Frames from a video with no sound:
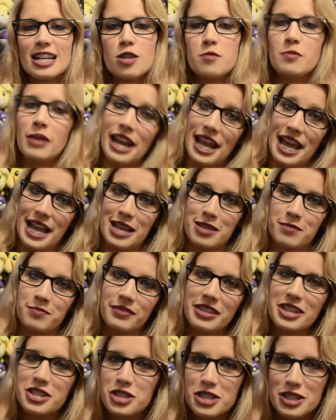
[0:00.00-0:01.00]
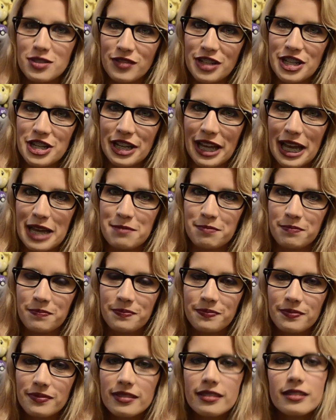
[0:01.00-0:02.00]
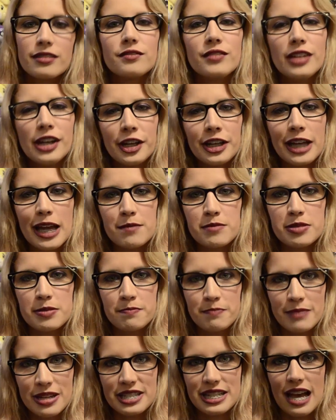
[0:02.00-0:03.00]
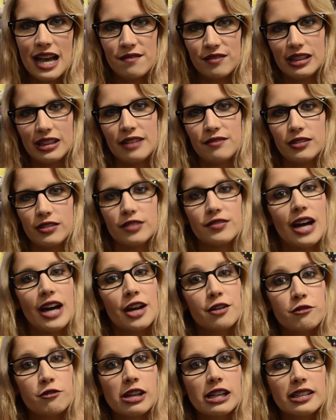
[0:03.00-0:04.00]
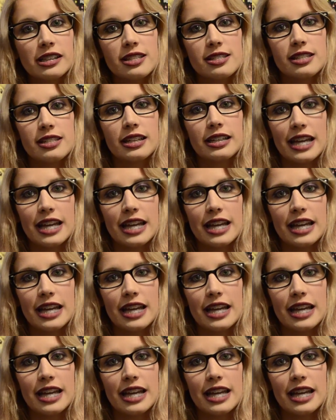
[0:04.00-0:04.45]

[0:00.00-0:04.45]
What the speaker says: But hey, it's just a video game. Video games are meant to have a level of unrealistic